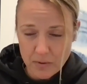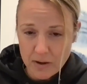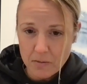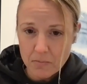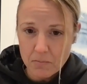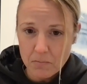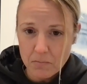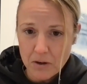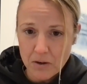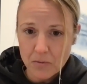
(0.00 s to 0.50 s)

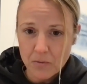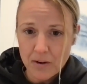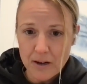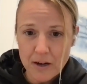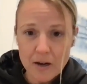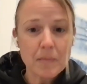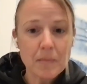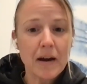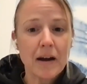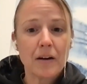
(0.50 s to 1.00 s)
been
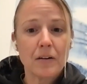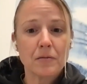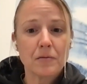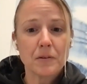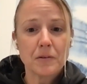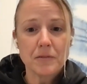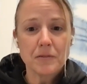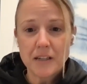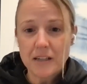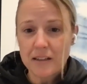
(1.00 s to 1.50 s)
written
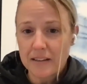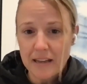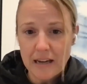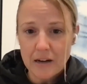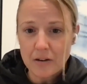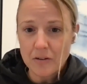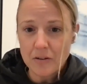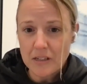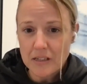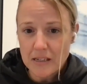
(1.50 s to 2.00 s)
out
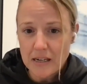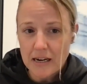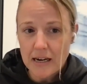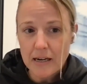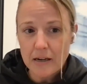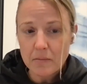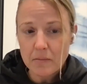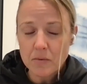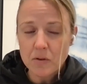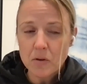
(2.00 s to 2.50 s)
15,000
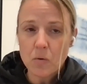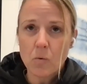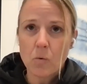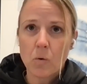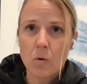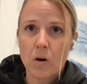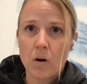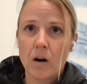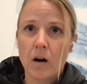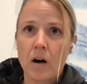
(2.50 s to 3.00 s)
times
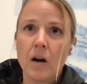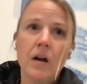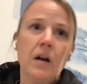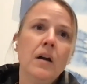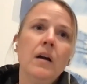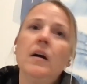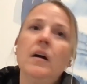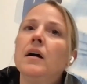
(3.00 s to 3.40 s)
or